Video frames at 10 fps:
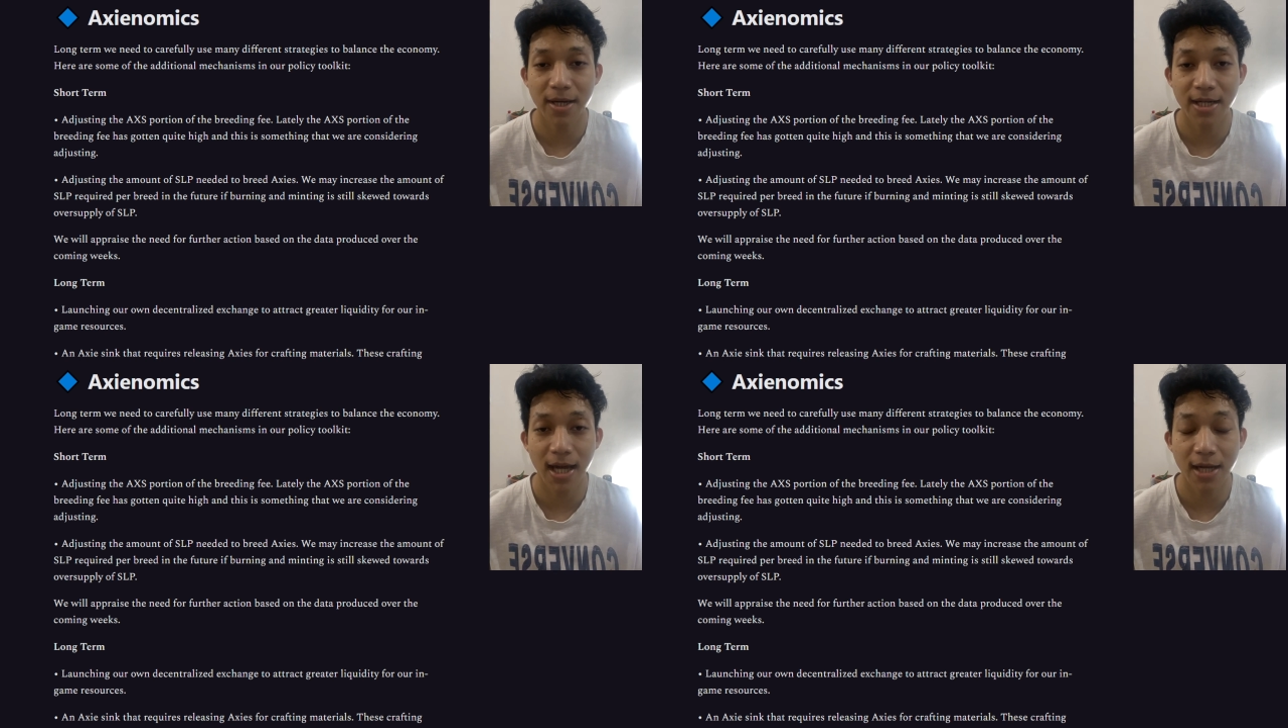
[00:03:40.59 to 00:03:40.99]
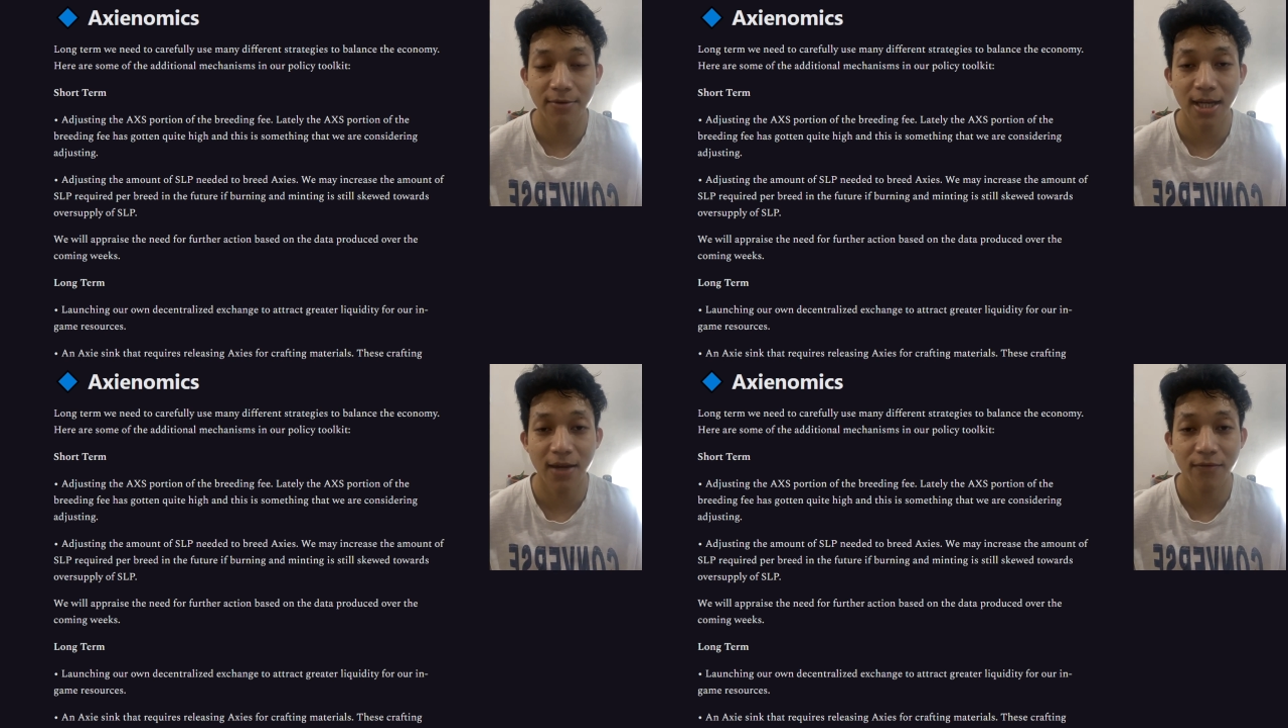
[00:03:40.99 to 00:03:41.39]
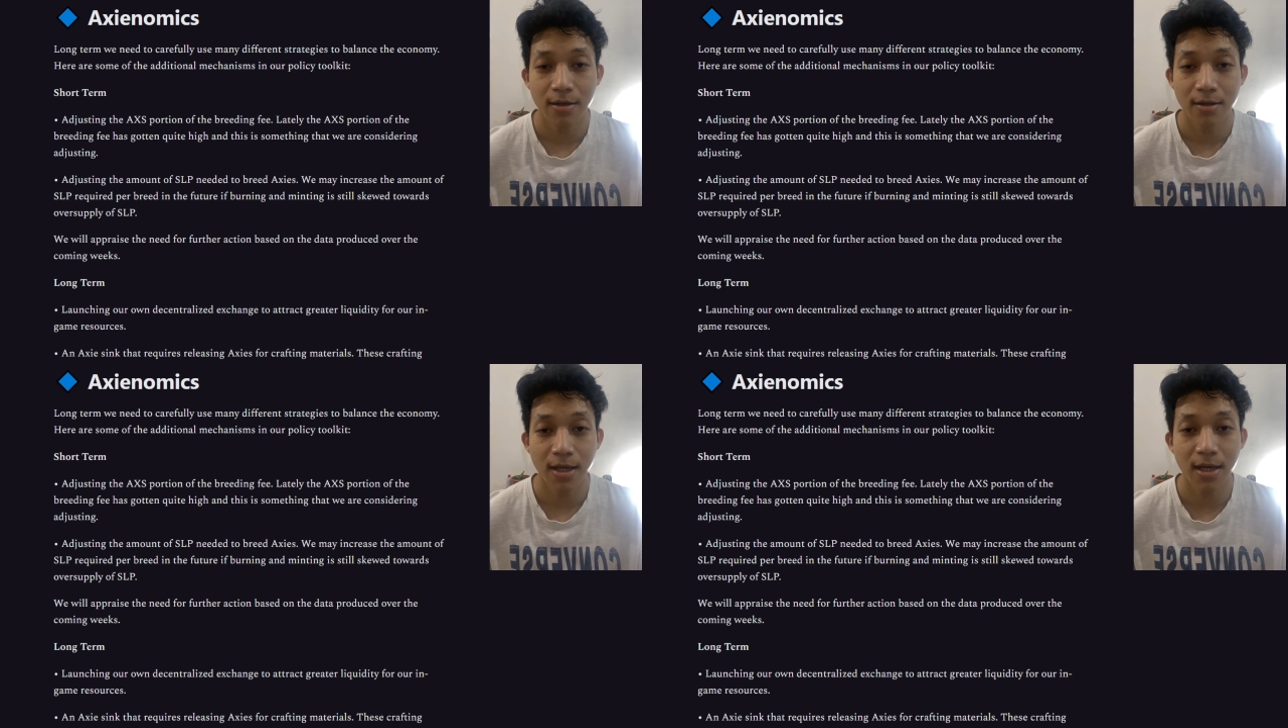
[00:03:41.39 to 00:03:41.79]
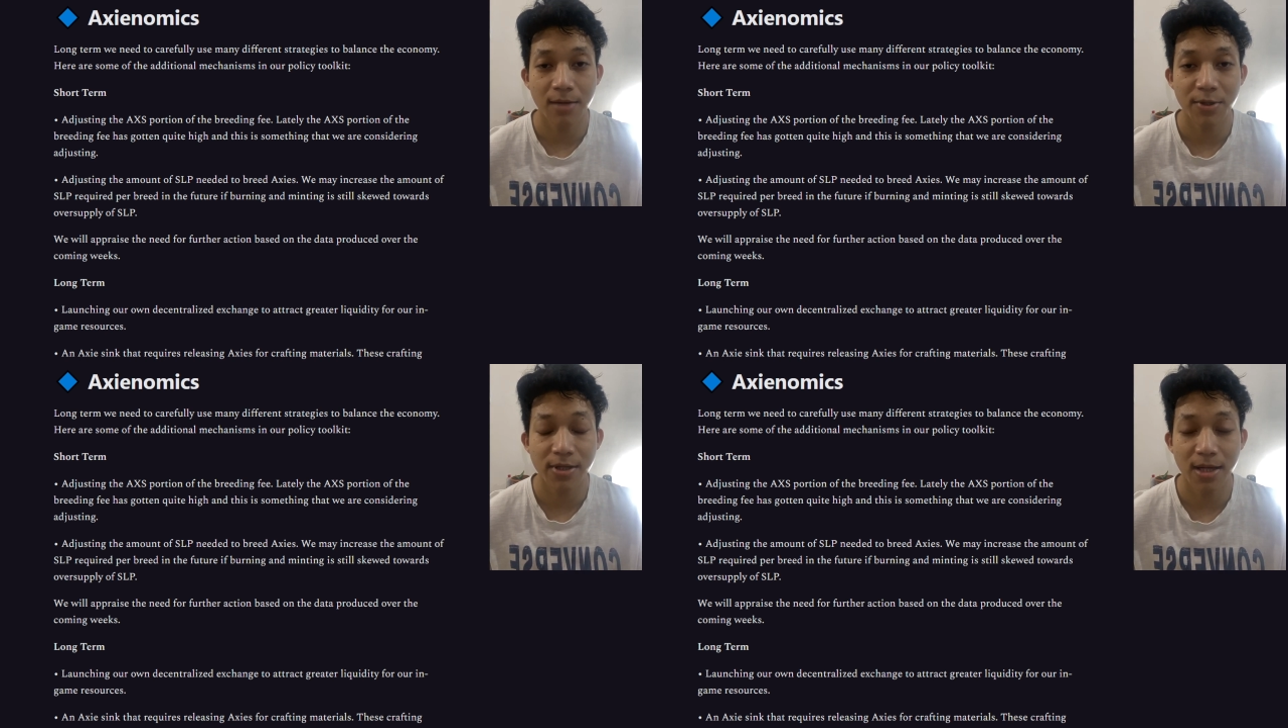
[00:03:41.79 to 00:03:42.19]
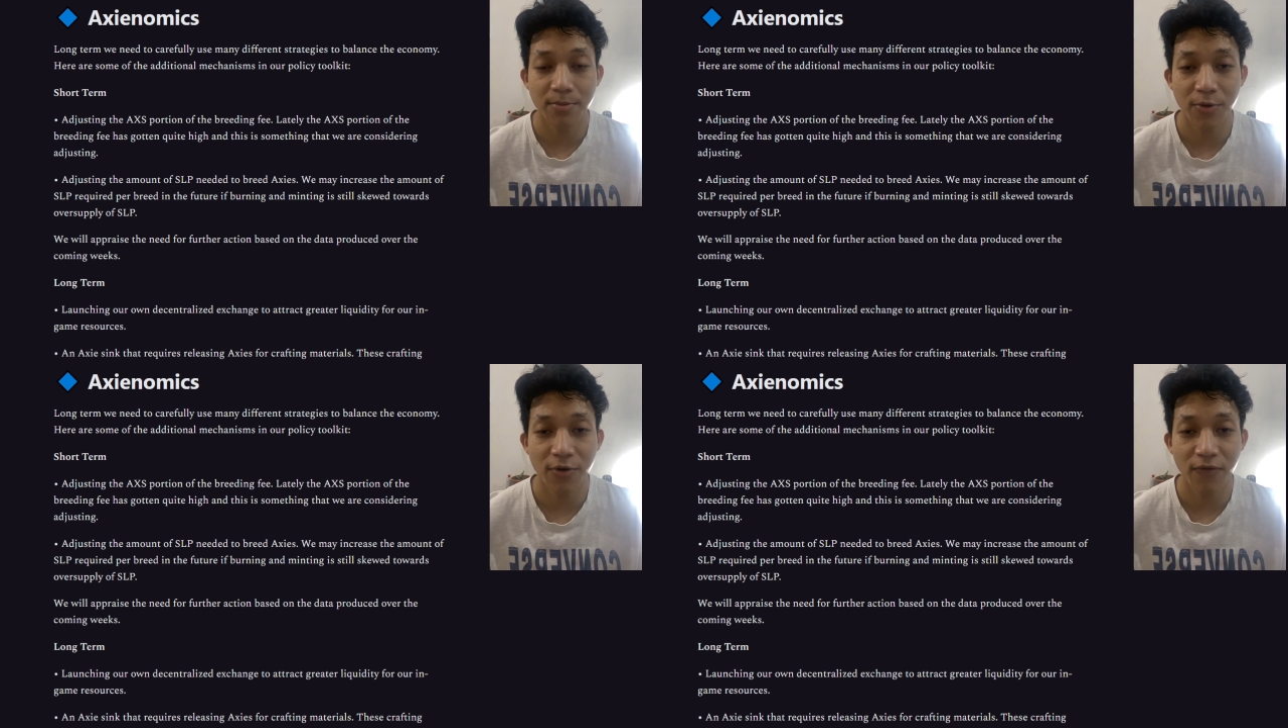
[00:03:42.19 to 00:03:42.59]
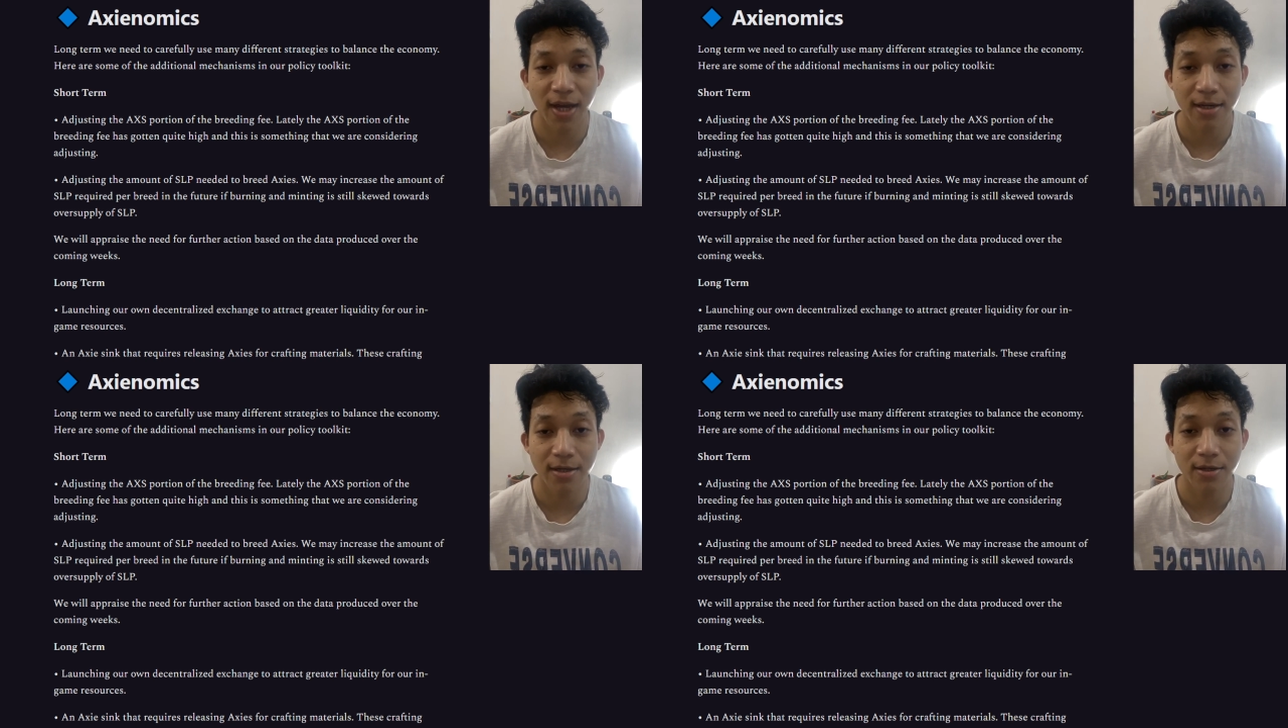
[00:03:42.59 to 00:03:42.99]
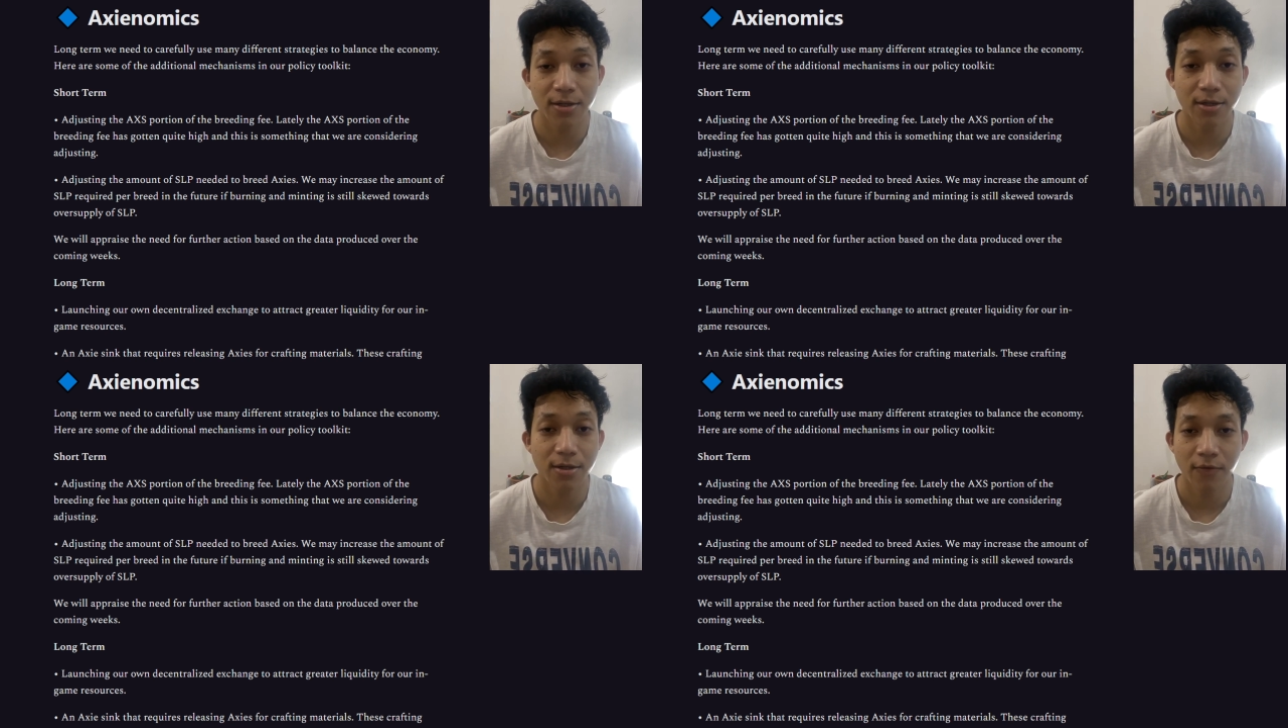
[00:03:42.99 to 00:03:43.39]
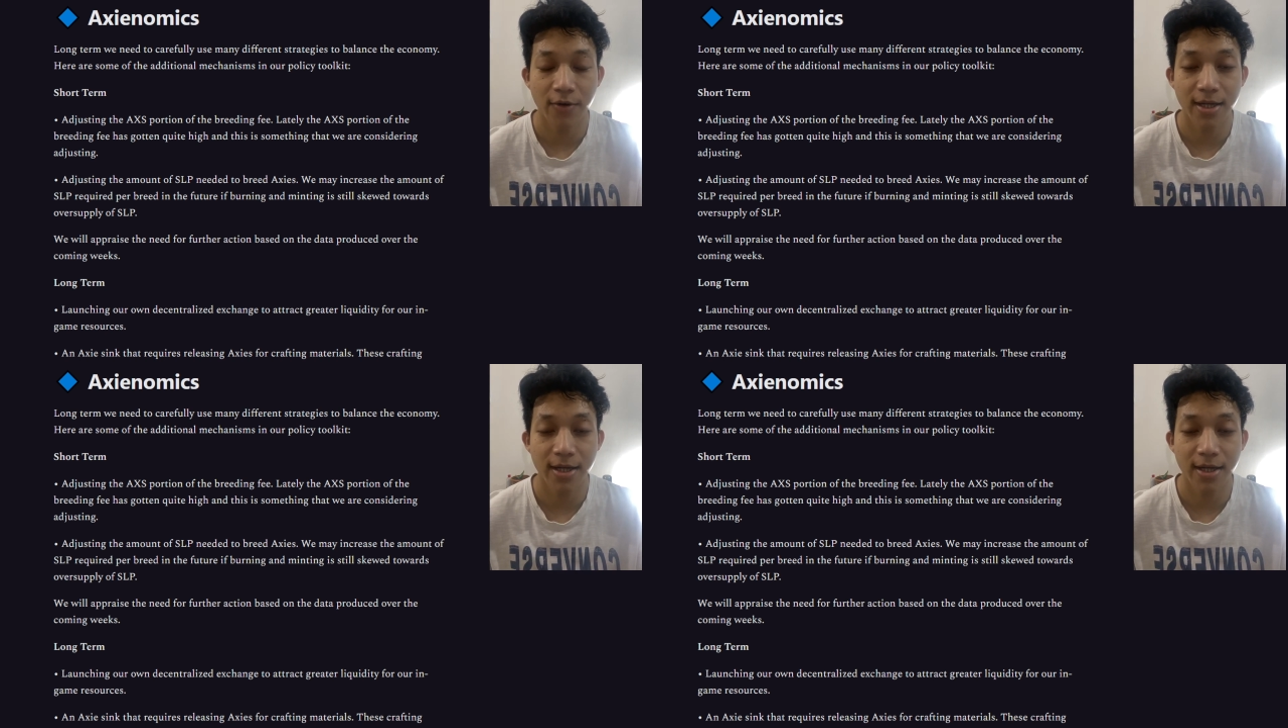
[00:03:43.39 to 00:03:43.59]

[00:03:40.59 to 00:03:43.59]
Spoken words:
but I will have to think about some more factors.